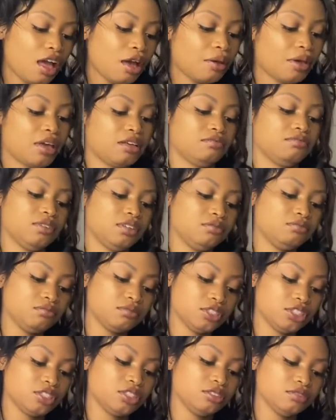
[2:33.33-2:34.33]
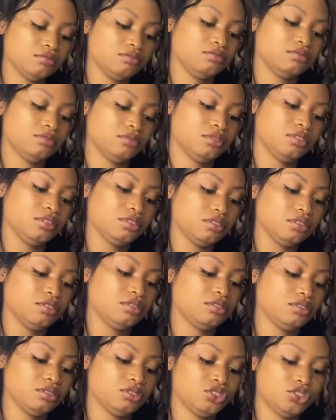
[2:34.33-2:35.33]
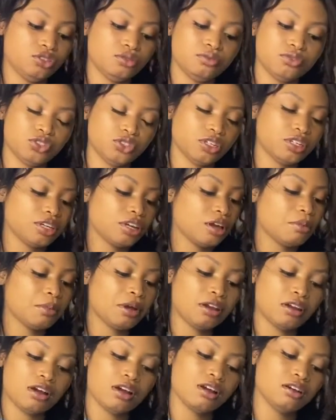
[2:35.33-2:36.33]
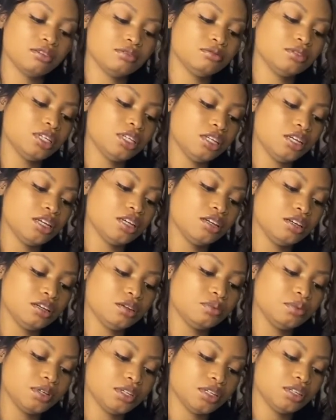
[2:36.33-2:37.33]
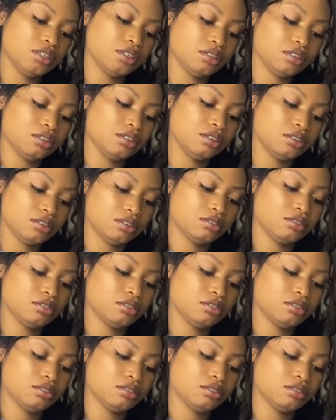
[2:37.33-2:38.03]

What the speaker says: Okay. Oh, shit. Two was trying to come out. I only need one.